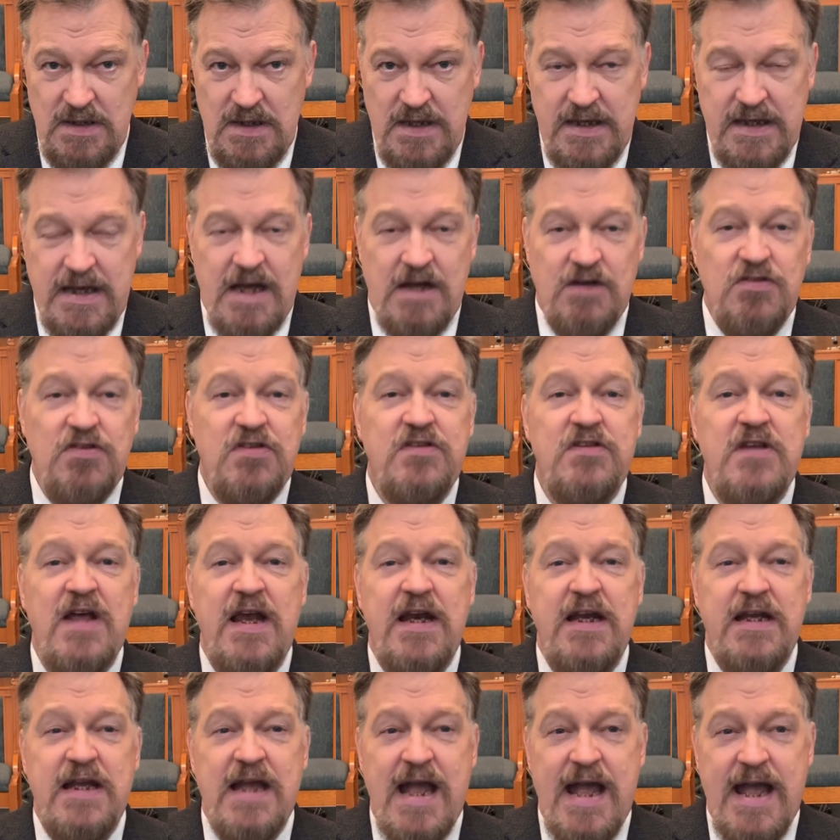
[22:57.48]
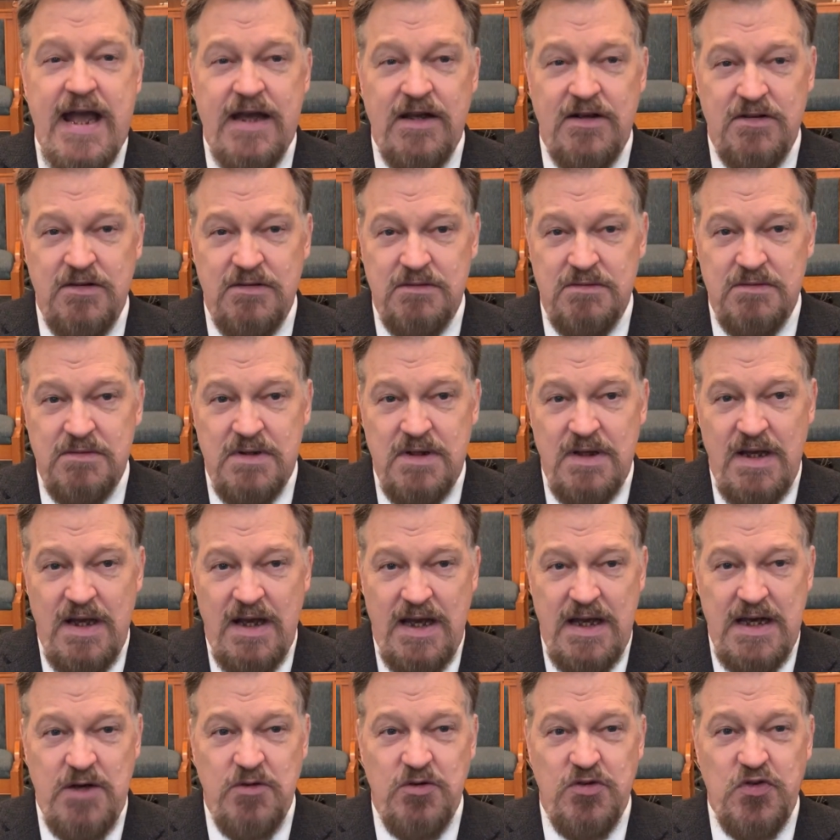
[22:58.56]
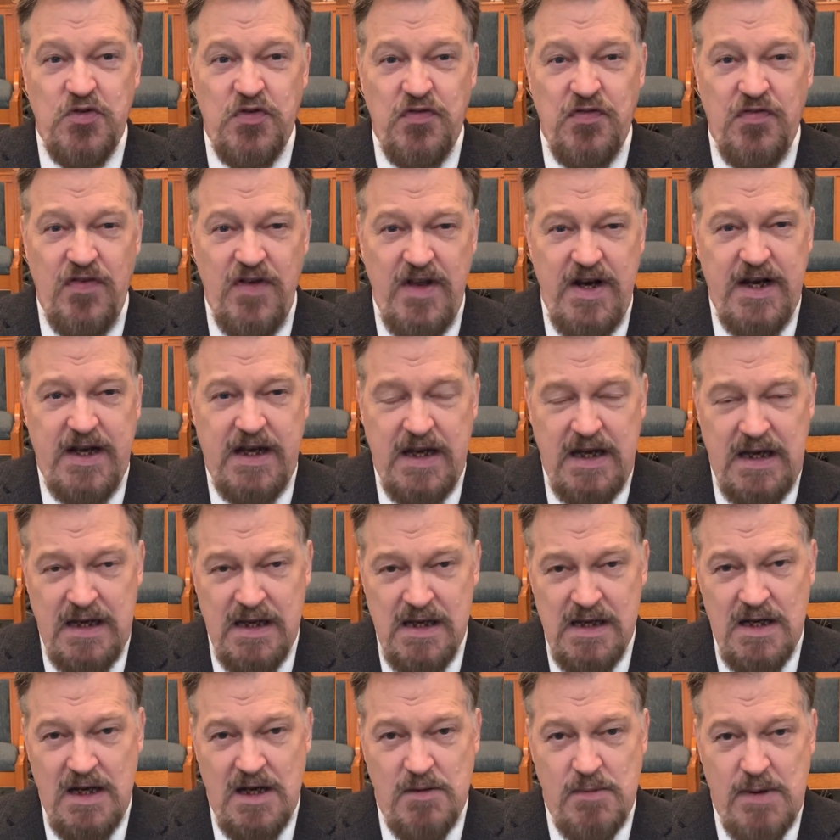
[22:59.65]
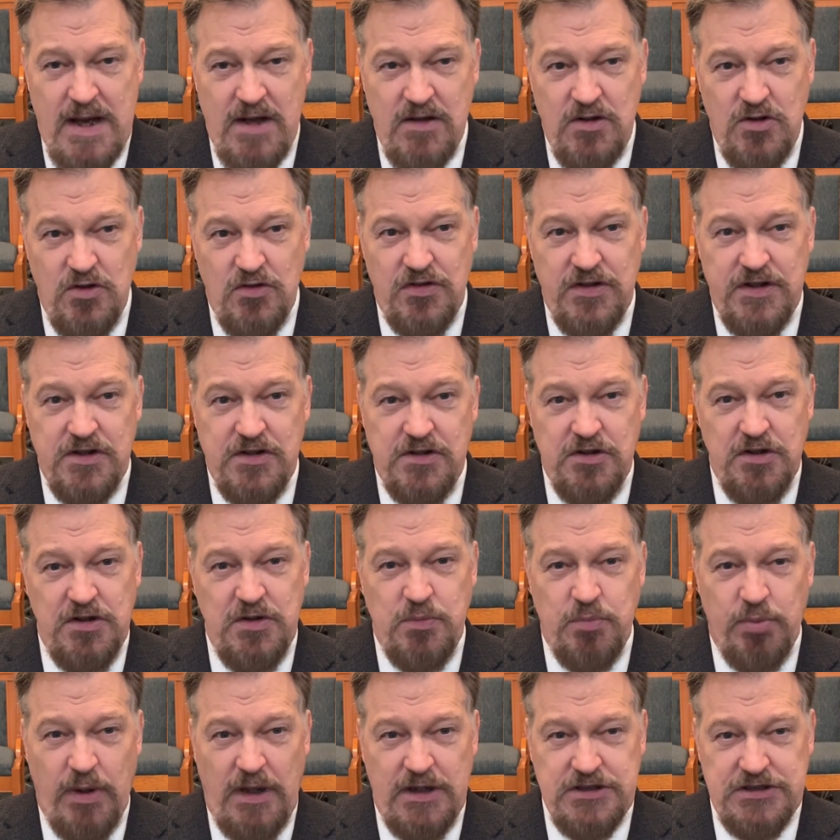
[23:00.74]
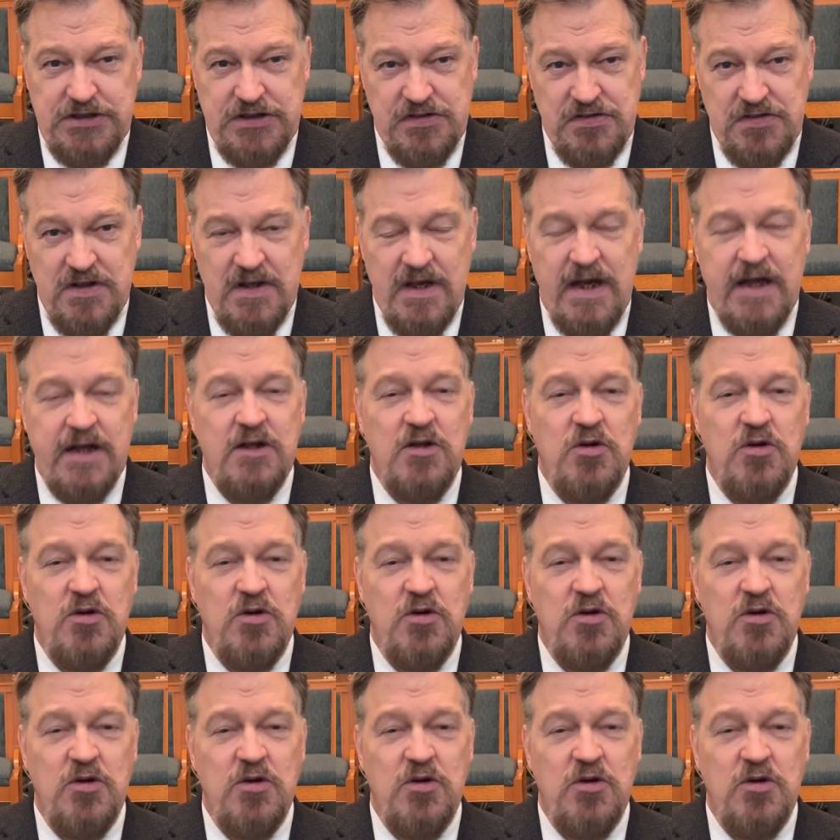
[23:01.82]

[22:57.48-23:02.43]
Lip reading: He had a steady hand, and he was finicky about using good brushes and